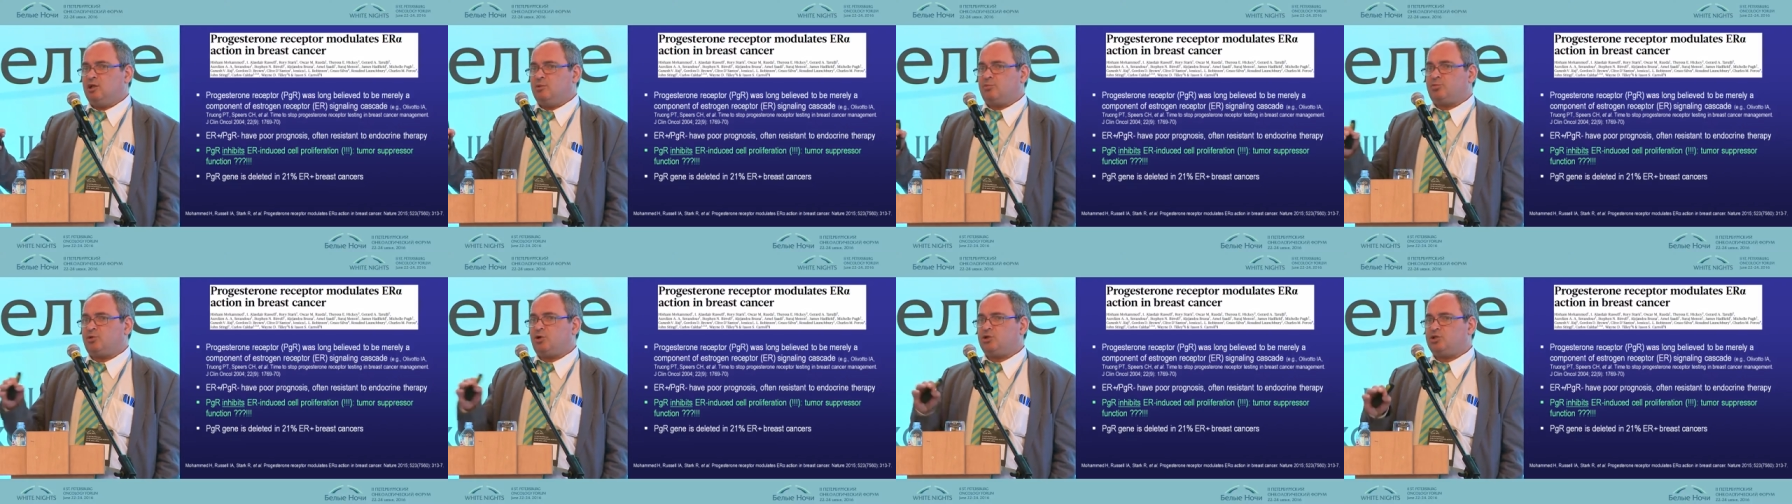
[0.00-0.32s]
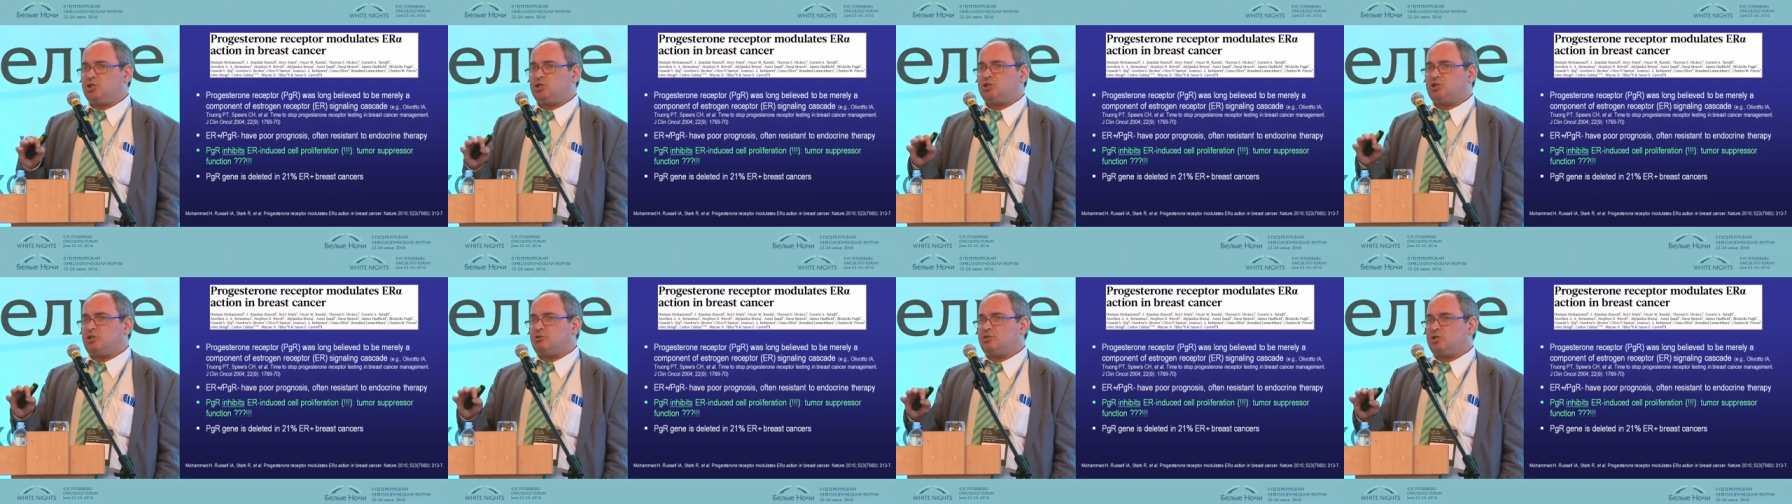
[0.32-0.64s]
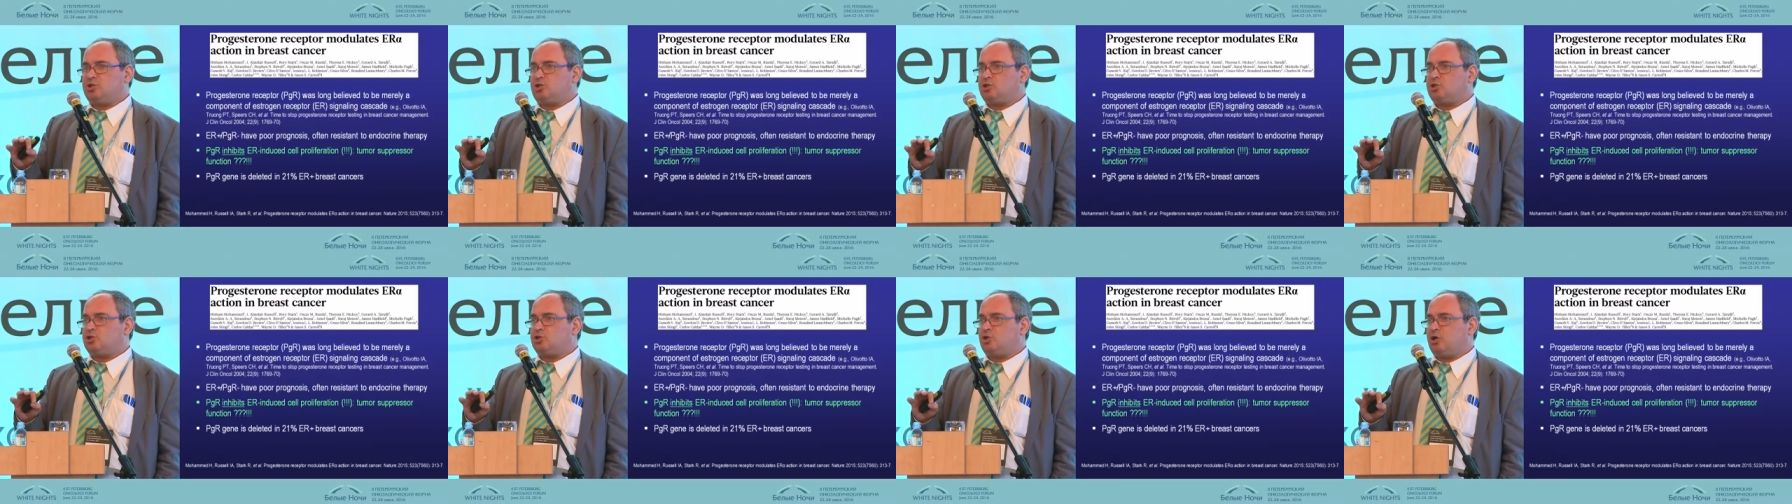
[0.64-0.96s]

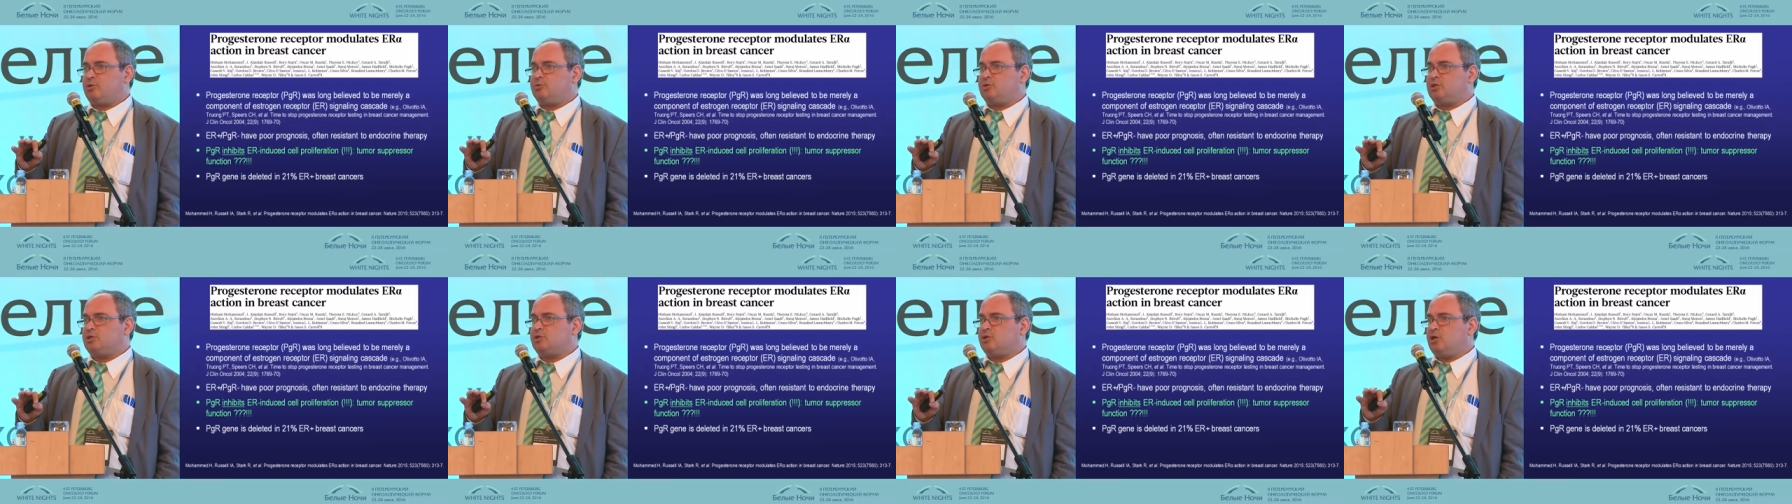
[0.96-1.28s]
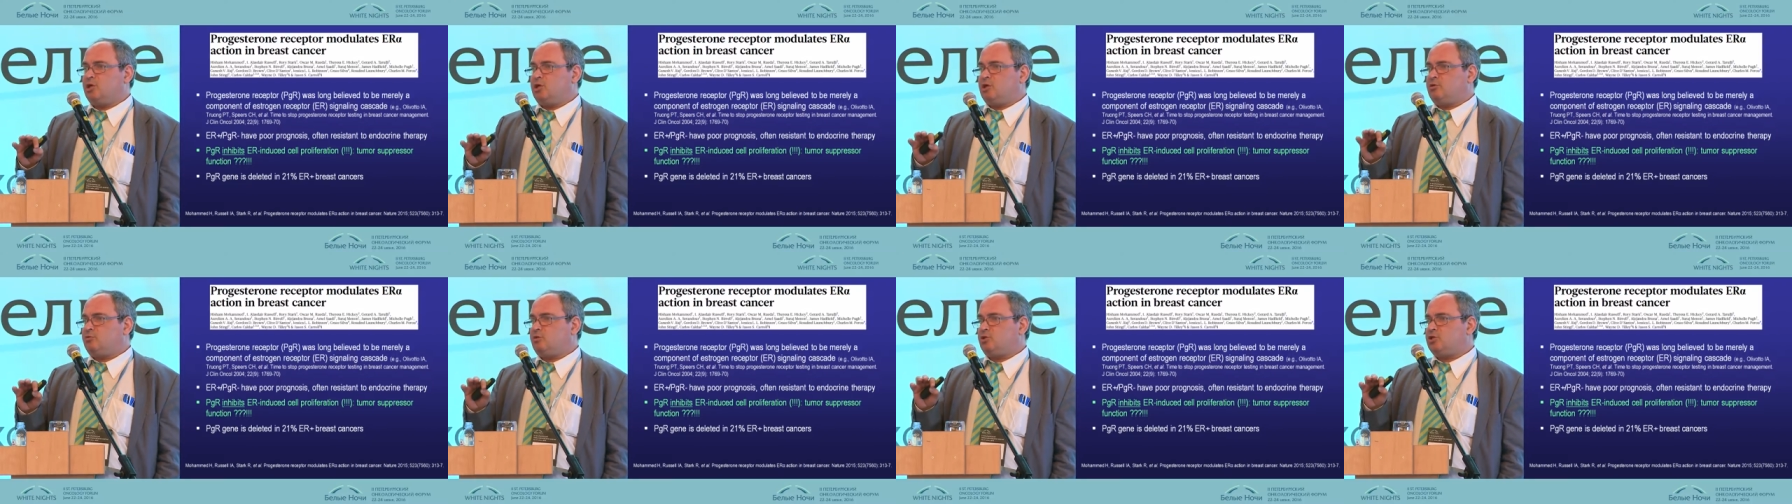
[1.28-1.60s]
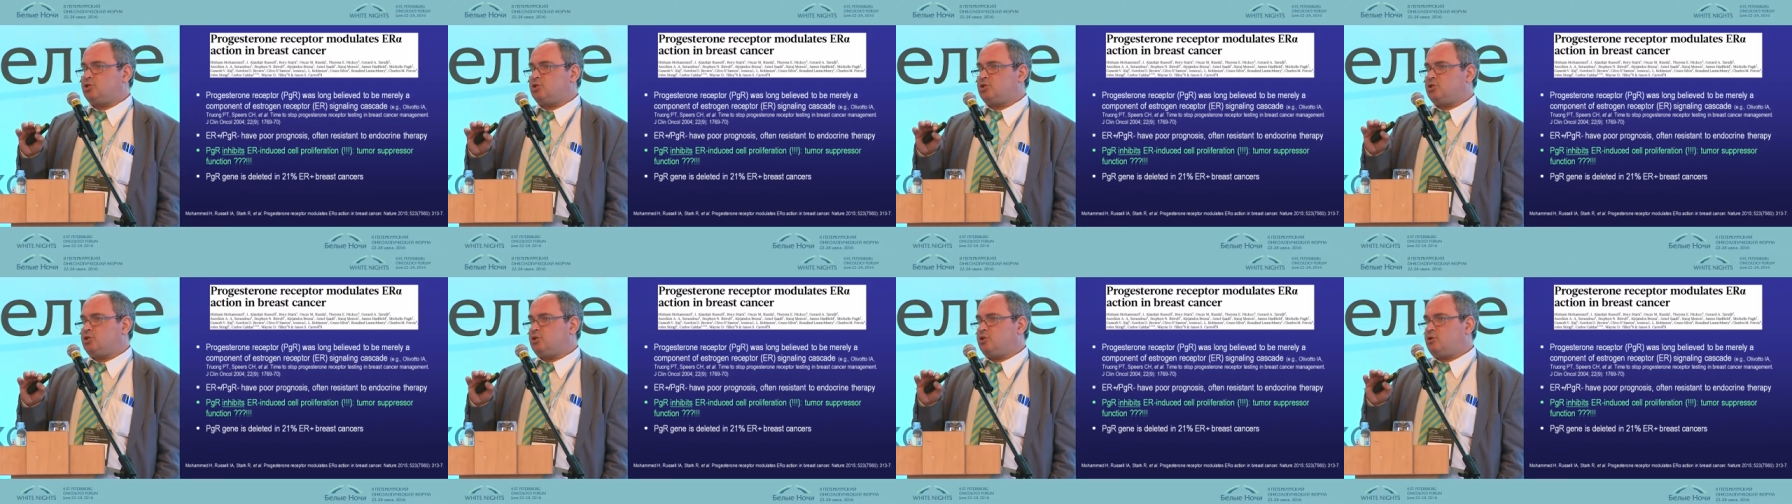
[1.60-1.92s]
Progesterone receptor
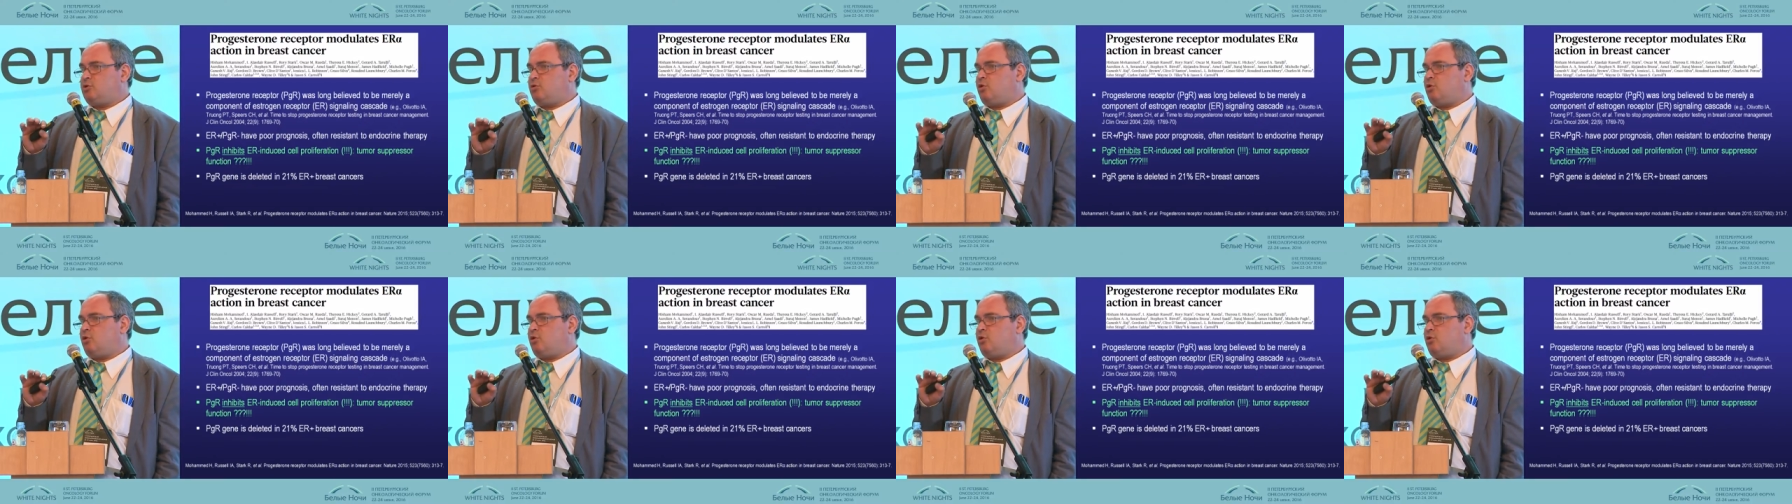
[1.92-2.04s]
was uh,